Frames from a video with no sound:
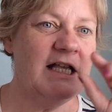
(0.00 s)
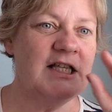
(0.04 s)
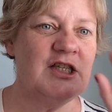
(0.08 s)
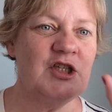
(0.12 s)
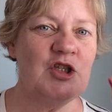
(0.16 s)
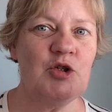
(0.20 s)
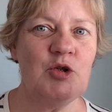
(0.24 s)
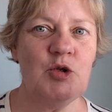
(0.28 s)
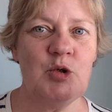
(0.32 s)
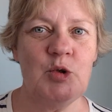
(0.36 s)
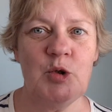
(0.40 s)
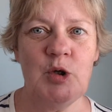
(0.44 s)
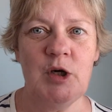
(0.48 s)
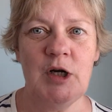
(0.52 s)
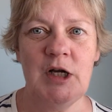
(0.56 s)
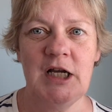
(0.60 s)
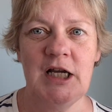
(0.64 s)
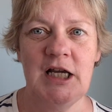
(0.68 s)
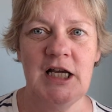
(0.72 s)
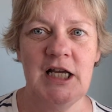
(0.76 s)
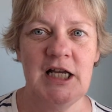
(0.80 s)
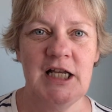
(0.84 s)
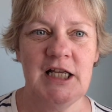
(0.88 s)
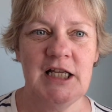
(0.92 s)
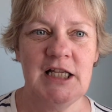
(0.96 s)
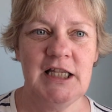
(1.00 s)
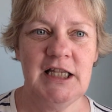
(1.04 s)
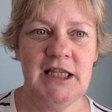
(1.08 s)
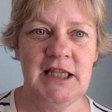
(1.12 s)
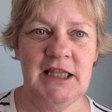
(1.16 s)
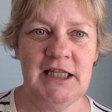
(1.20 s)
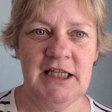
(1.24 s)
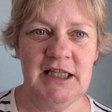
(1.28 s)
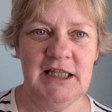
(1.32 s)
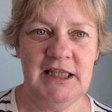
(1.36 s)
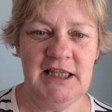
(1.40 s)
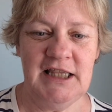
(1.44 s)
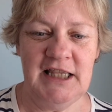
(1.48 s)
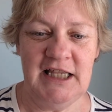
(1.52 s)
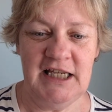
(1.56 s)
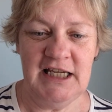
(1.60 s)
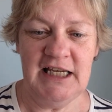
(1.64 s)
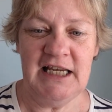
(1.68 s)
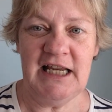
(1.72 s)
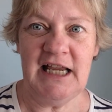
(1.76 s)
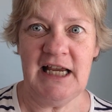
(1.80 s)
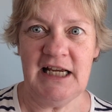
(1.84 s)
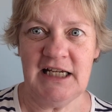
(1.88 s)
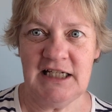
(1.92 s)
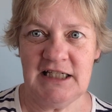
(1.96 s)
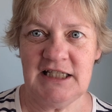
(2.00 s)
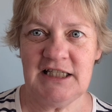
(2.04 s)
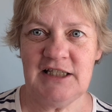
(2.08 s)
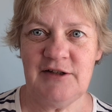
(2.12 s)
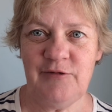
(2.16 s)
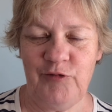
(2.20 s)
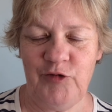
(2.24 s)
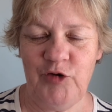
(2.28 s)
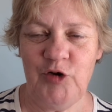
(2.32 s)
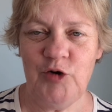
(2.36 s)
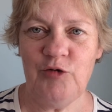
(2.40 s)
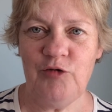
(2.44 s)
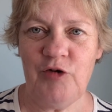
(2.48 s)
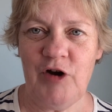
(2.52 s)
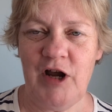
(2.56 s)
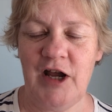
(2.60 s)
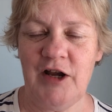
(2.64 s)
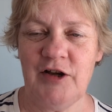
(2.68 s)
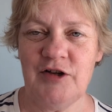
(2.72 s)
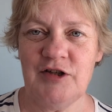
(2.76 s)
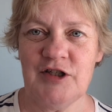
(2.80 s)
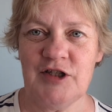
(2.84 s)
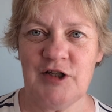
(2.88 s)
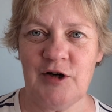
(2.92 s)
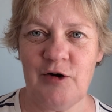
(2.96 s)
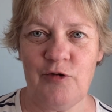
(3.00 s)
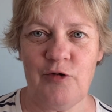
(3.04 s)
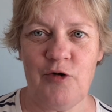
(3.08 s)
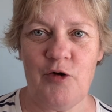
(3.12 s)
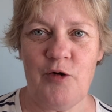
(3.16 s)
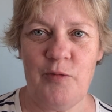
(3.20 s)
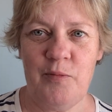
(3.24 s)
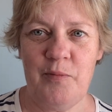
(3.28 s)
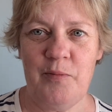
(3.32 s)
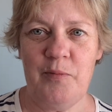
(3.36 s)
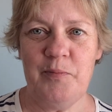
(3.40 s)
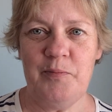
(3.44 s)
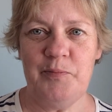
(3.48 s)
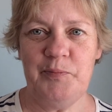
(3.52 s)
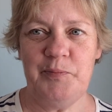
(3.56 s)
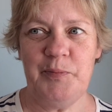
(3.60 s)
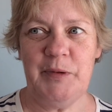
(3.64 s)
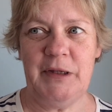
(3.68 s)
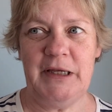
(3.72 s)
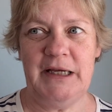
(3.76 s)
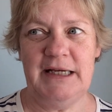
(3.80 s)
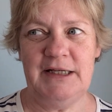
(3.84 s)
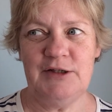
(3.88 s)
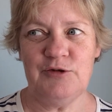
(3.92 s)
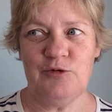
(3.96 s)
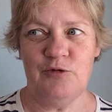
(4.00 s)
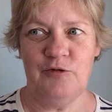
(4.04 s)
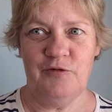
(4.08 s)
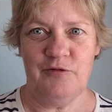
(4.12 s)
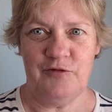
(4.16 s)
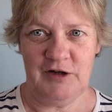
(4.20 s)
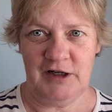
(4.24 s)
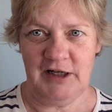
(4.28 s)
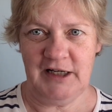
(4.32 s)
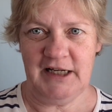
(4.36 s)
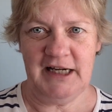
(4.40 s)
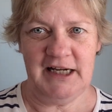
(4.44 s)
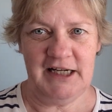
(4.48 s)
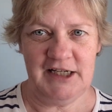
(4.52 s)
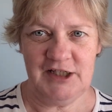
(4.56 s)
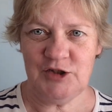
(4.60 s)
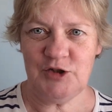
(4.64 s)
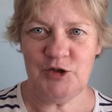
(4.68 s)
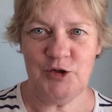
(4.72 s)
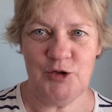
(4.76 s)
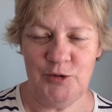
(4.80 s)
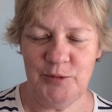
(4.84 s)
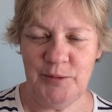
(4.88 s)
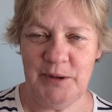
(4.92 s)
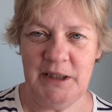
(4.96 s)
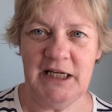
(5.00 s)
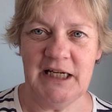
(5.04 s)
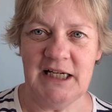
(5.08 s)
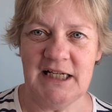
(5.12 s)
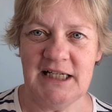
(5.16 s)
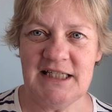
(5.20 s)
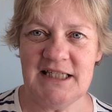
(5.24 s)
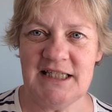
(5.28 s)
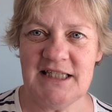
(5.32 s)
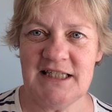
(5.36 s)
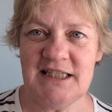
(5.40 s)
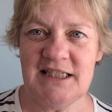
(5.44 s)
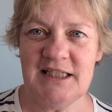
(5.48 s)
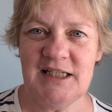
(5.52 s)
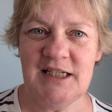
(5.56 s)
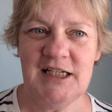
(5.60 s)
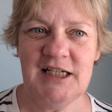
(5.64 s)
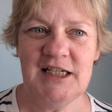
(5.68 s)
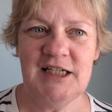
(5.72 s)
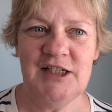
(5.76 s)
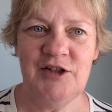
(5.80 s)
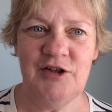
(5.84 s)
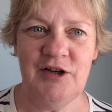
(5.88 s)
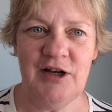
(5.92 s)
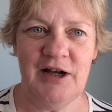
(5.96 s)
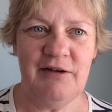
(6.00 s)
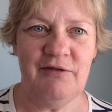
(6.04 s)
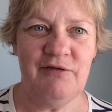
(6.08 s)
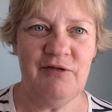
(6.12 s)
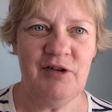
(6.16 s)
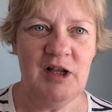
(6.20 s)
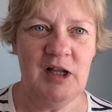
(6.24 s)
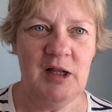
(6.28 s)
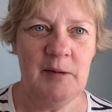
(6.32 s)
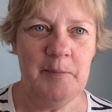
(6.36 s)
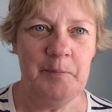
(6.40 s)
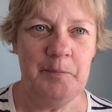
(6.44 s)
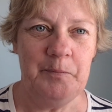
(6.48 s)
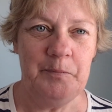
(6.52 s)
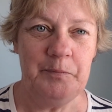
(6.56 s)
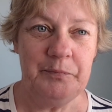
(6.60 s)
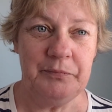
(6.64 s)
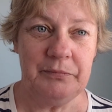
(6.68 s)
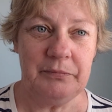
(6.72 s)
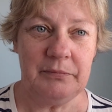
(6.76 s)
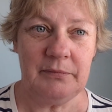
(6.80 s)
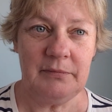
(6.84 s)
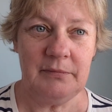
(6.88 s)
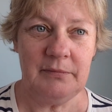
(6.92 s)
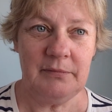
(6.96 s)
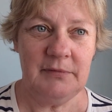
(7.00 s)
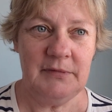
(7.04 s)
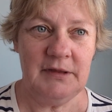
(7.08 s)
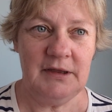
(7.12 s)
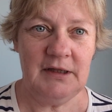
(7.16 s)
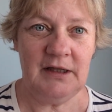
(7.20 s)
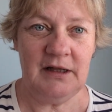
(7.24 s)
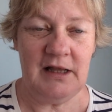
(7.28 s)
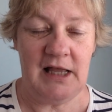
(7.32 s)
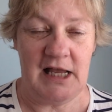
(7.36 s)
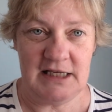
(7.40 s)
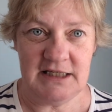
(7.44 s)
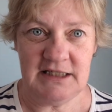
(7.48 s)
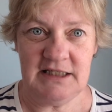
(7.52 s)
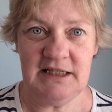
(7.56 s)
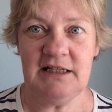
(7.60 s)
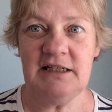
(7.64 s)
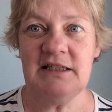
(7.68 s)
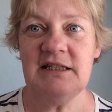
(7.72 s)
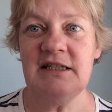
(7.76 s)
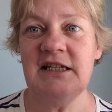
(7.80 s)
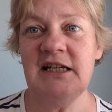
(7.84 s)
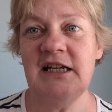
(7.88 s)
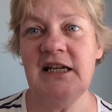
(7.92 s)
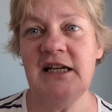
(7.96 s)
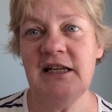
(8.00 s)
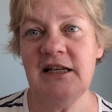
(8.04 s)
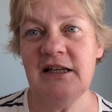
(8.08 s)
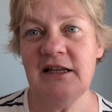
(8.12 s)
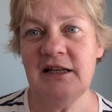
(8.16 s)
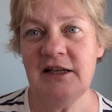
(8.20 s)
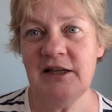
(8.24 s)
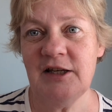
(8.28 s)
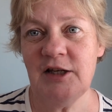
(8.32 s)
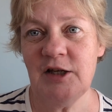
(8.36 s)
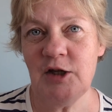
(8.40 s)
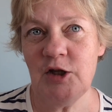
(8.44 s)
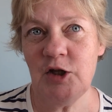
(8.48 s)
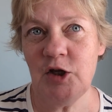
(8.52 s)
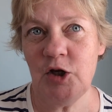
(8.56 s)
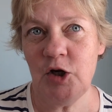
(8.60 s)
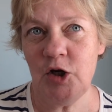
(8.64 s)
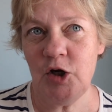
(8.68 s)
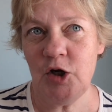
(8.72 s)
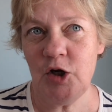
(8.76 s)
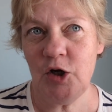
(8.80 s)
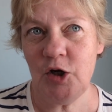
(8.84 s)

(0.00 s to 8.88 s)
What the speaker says: so the next few rounds are all played over like 2 weeks. You have the last 16, the